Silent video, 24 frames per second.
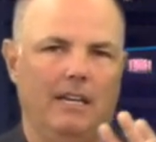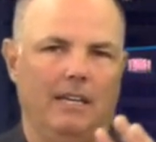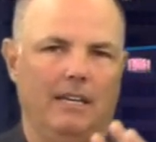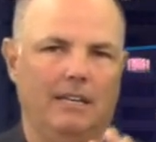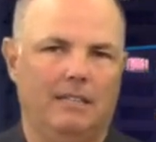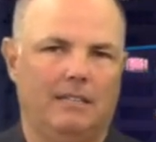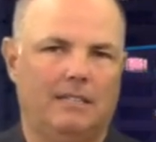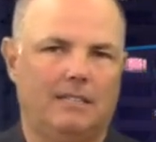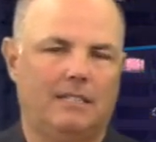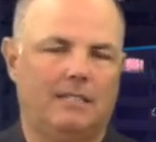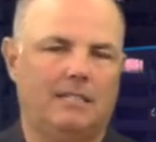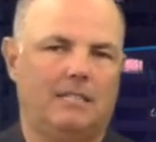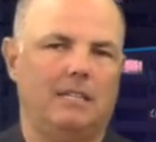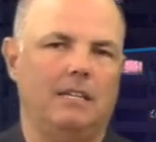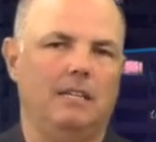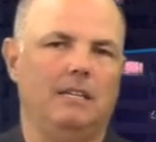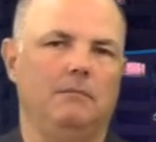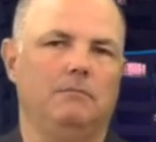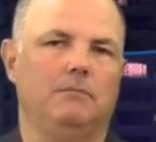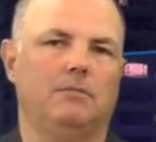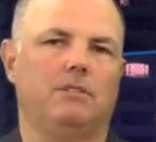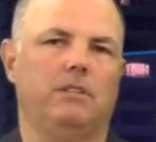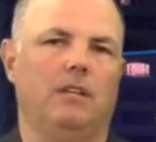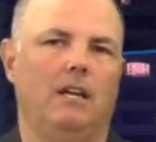It
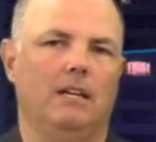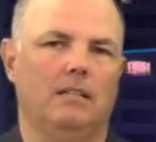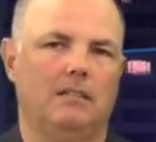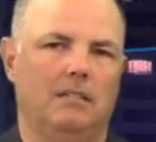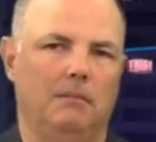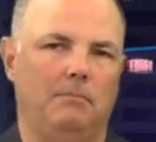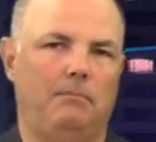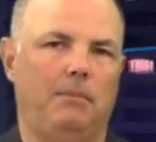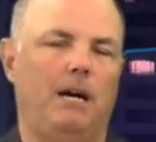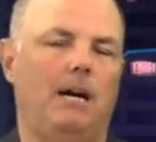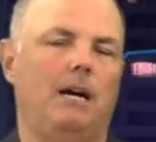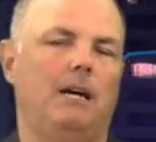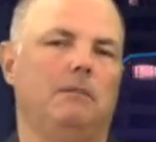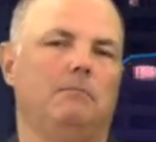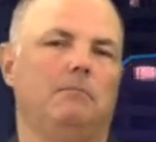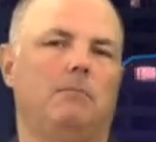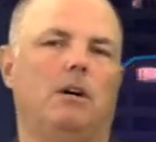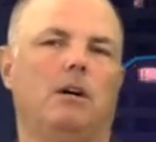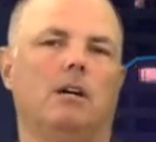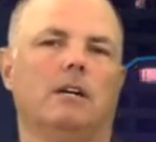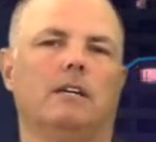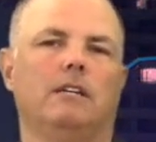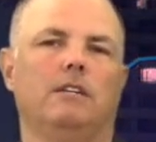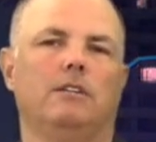seems like the bond
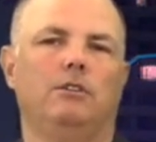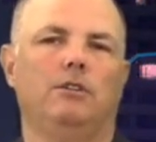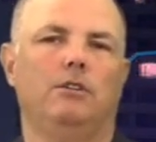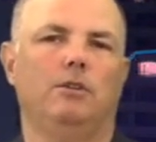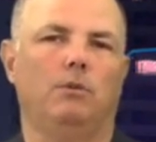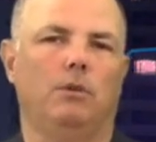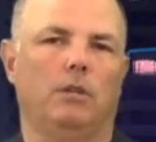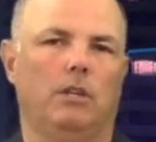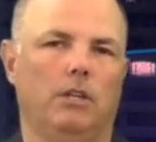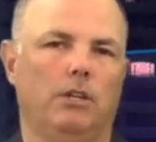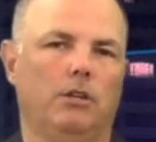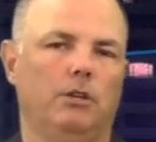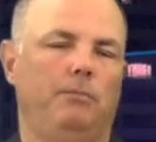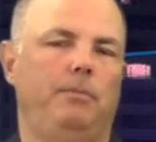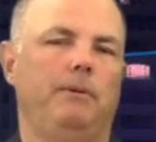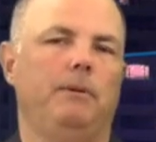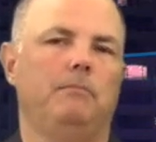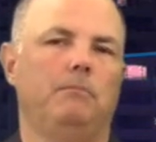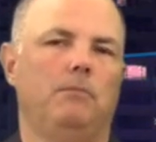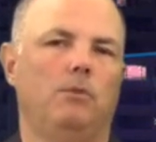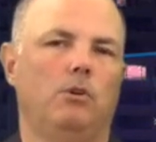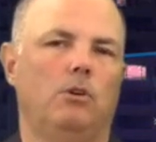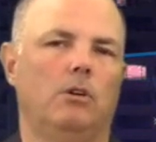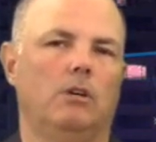market knew a little
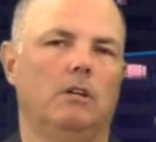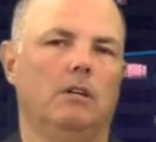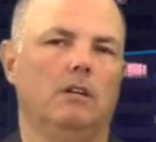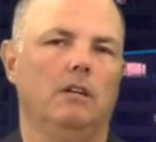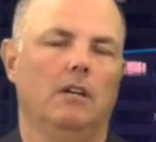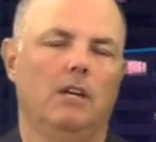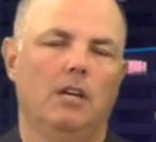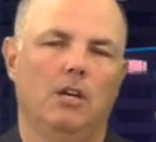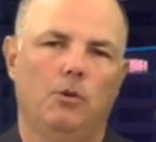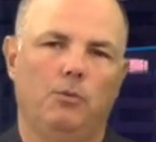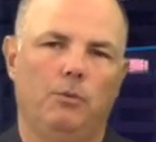bit more.